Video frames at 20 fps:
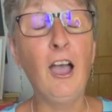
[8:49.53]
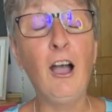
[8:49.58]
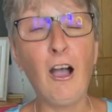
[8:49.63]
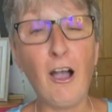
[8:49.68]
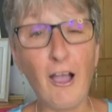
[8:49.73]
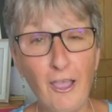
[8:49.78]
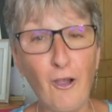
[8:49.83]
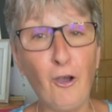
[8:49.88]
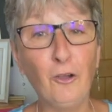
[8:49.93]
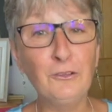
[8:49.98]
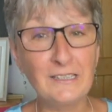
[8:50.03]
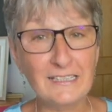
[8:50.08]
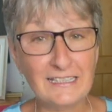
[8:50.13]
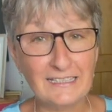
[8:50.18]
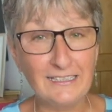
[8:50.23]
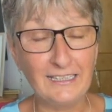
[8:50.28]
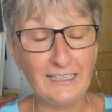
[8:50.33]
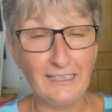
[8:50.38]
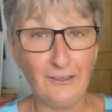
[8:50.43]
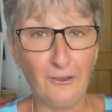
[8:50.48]
I
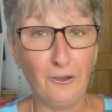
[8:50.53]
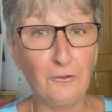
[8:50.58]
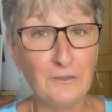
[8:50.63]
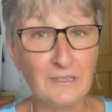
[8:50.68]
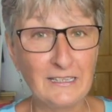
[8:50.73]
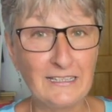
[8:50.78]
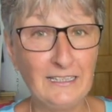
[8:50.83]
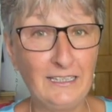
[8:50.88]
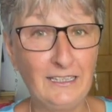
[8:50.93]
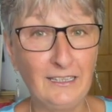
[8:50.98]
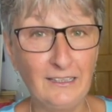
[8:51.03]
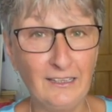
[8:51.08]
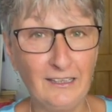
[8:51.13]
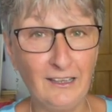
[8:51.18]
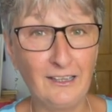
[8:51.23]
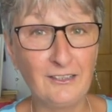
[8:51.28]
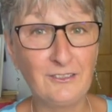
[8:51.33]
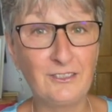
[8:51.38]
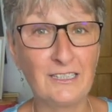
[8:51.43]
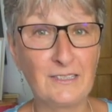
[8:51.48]
honestly, I
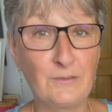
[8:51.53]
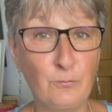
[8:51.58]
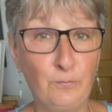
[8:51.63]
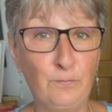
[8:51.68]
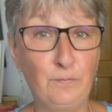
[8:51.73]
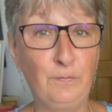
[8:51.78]
just